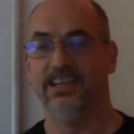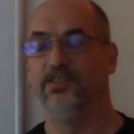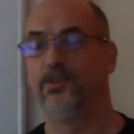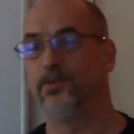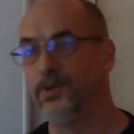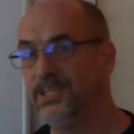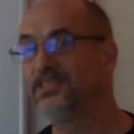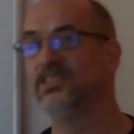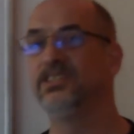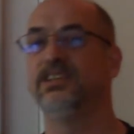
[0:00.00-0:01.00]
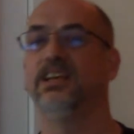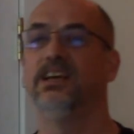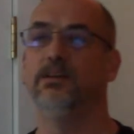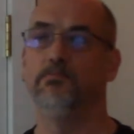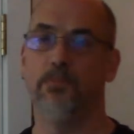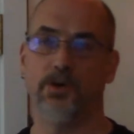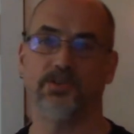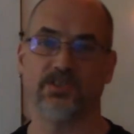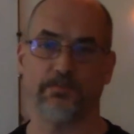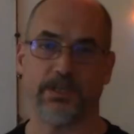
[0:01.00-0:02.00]
The reason
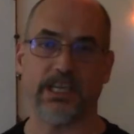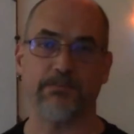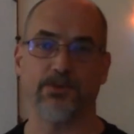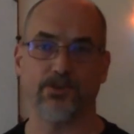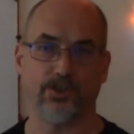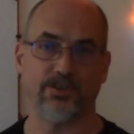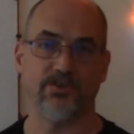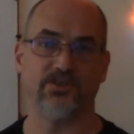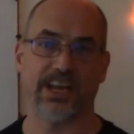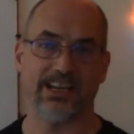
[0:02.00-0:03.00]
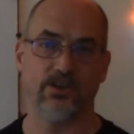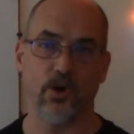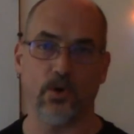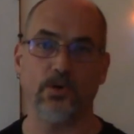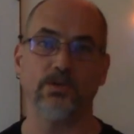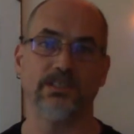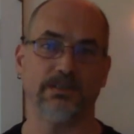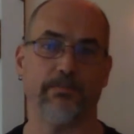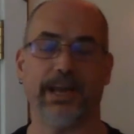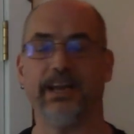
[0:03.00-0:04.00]
most people choose a
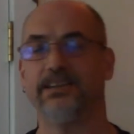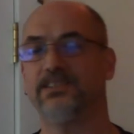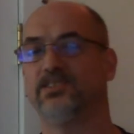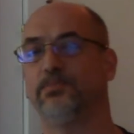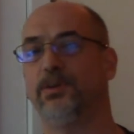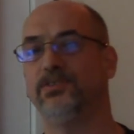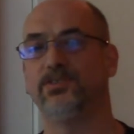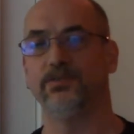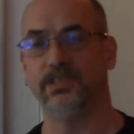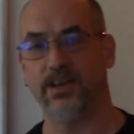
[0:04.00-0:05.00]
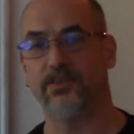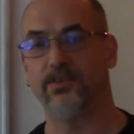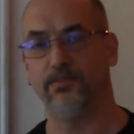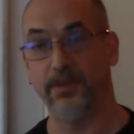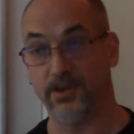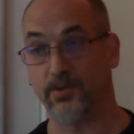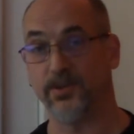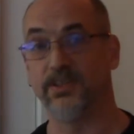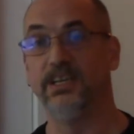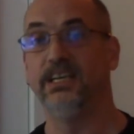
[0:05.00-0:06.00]
golden band as opposed to another
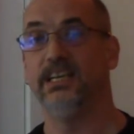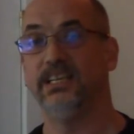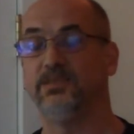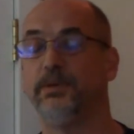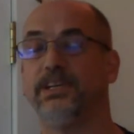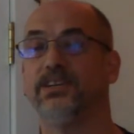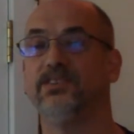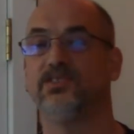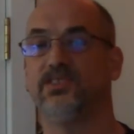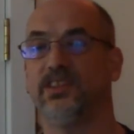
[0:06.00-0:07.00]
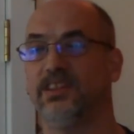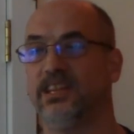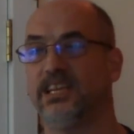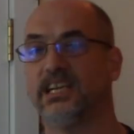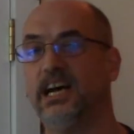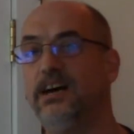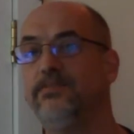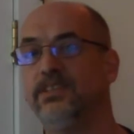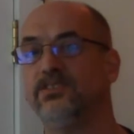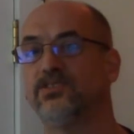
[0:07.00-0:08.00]
mineral is because the
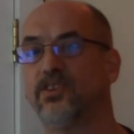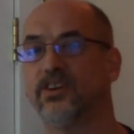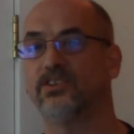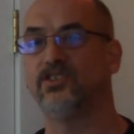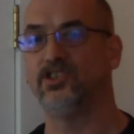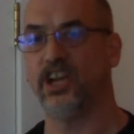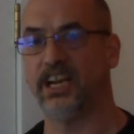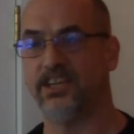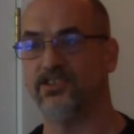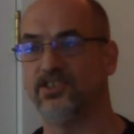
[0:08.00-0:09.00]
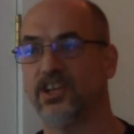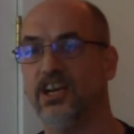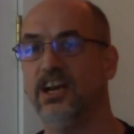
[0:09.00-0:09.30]
covenants are exchanged